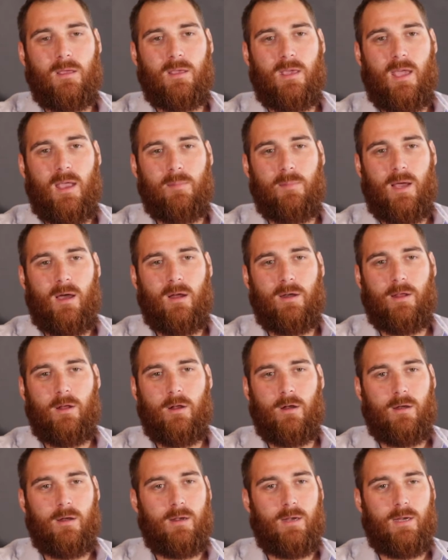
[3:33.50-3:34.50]
came down
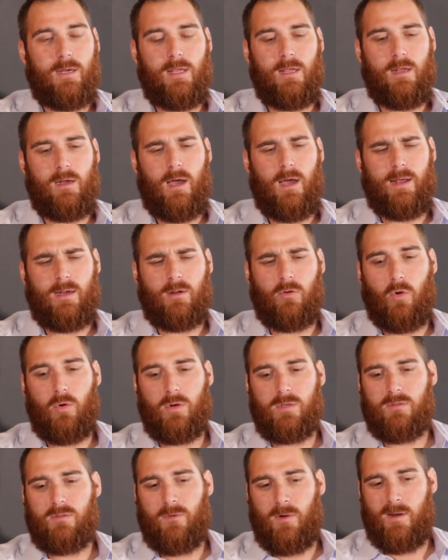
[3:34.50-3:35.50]
here, and he and I had grown
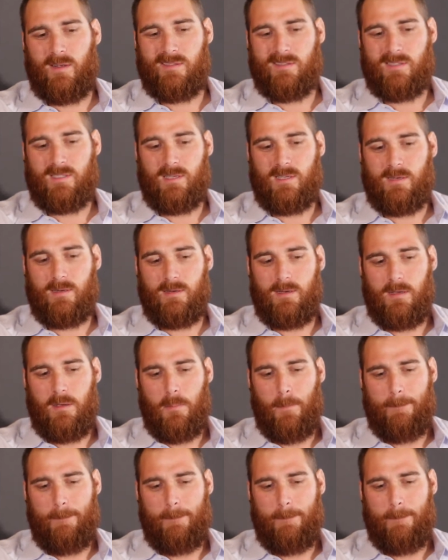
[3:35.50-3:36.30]
as friends, and